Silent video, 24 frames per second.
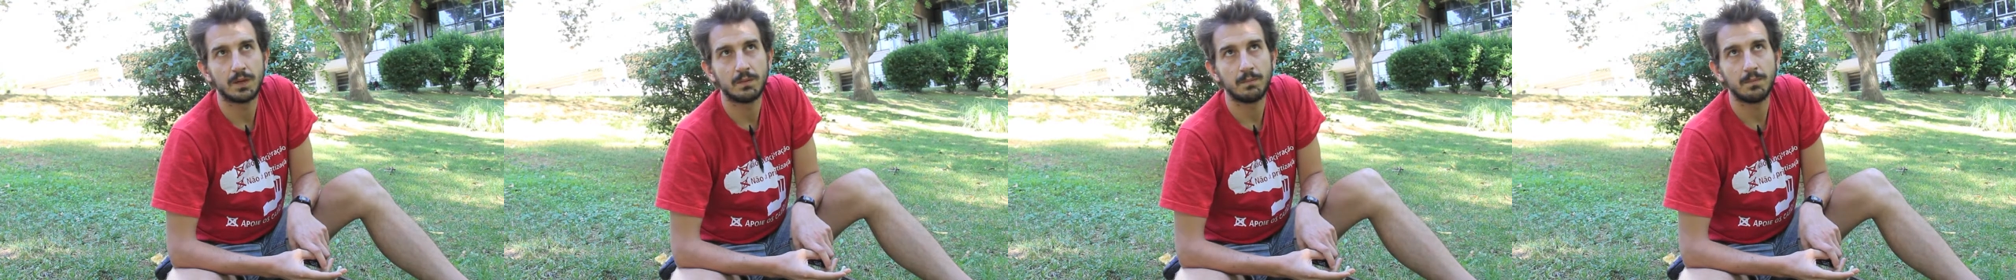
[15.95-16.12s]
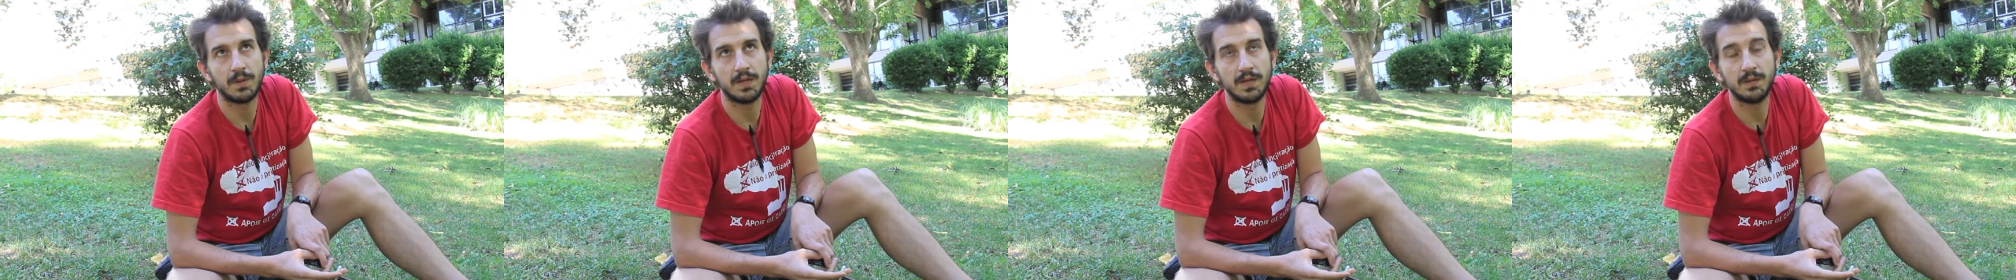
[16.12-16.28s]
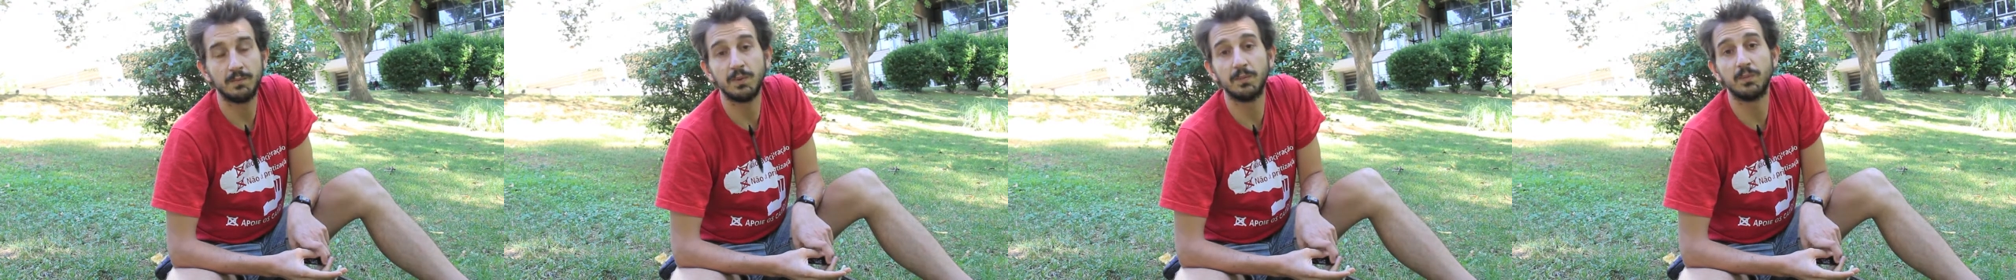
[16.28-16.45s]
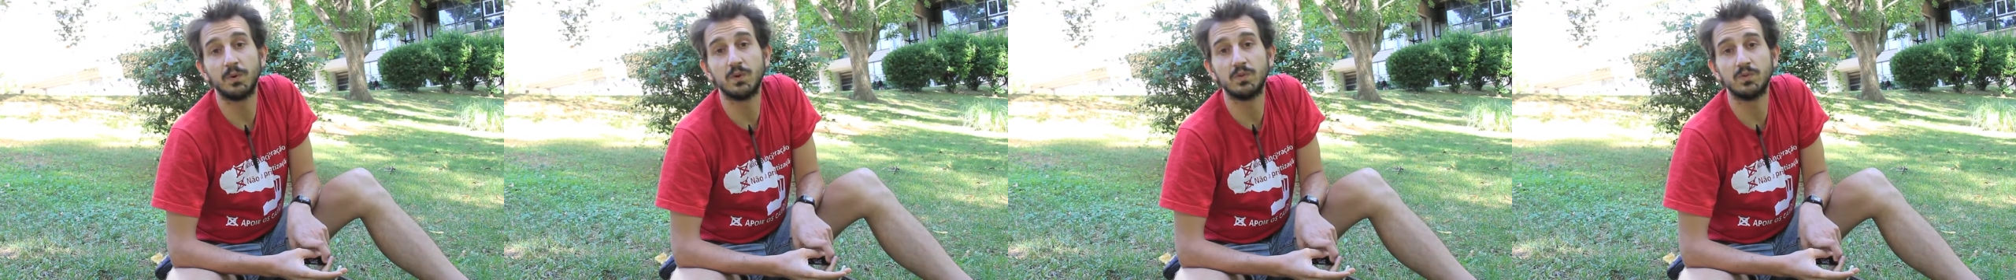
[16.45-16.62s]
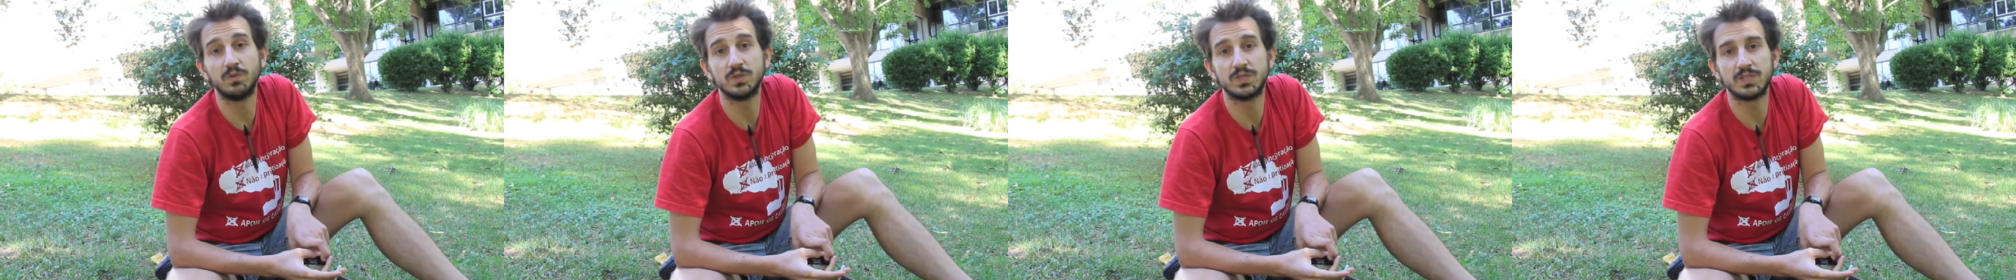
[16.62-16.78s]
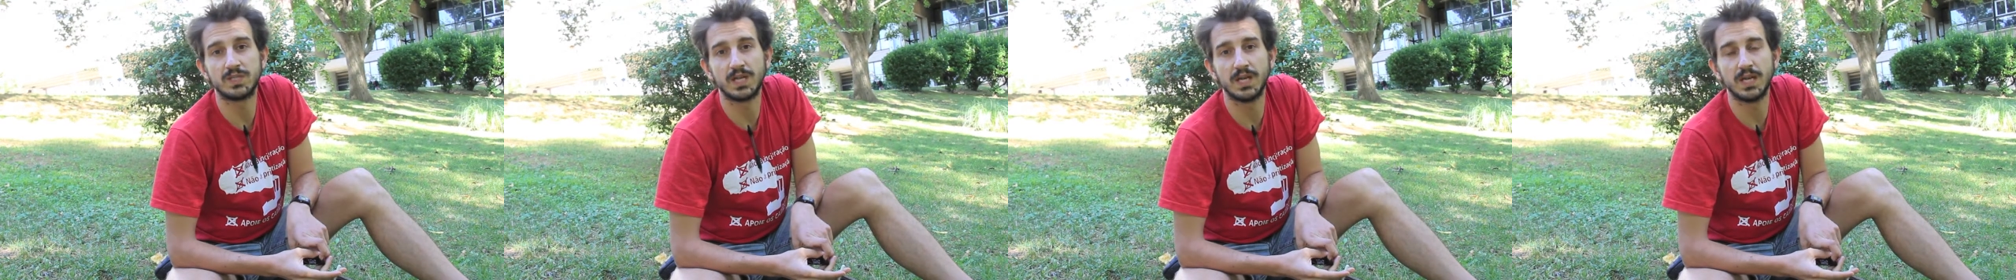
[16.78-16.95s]
many people
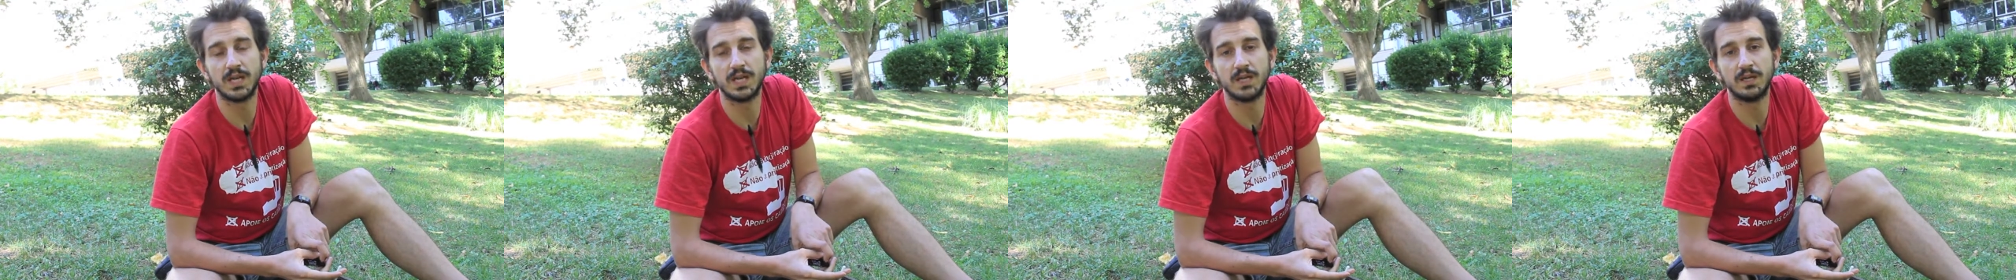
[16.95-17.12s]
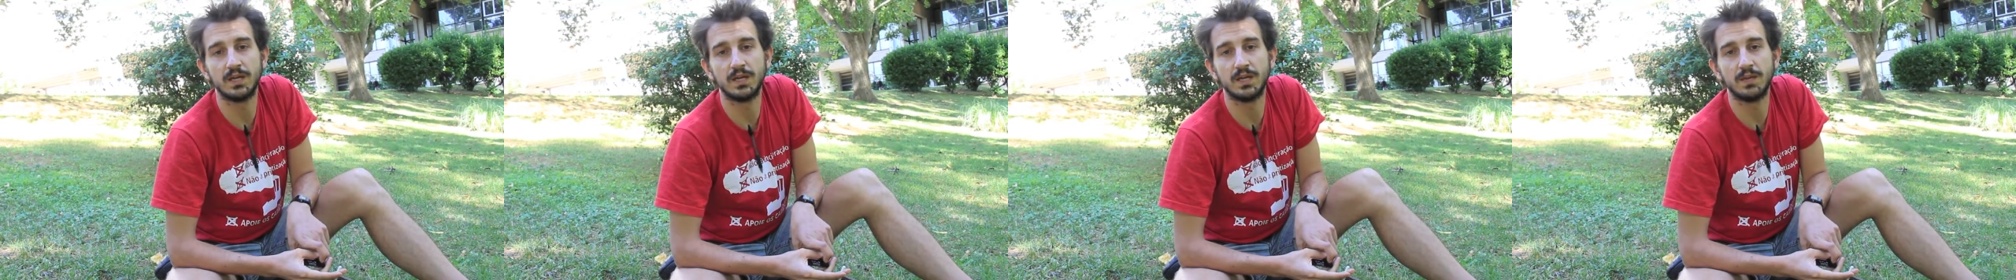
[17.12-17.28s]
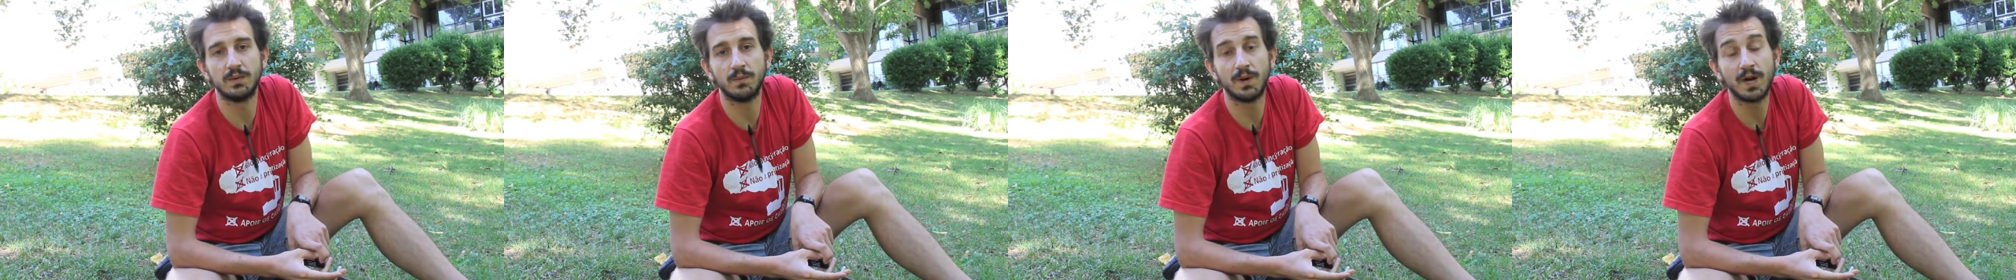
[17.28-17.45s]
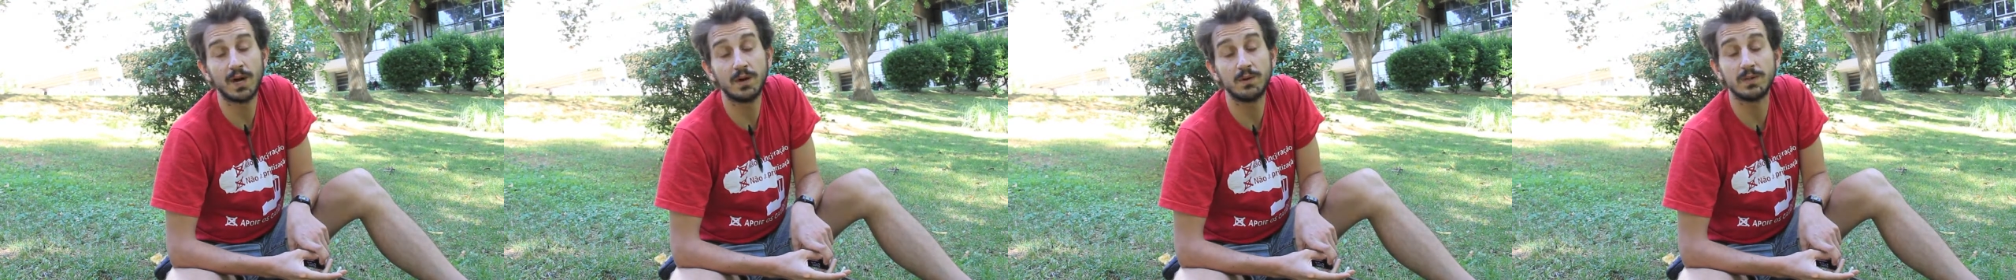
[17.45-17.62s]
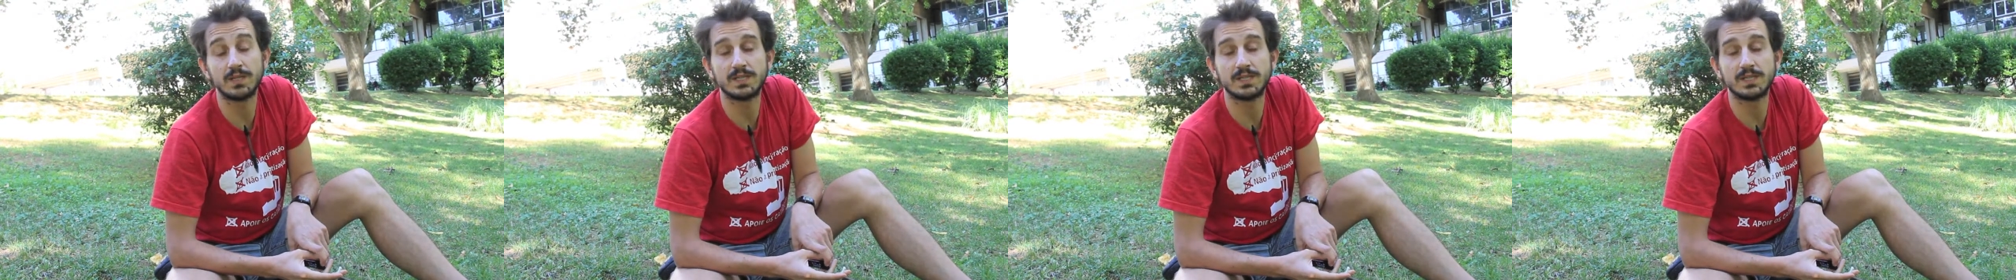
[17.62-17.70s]
would say, wow,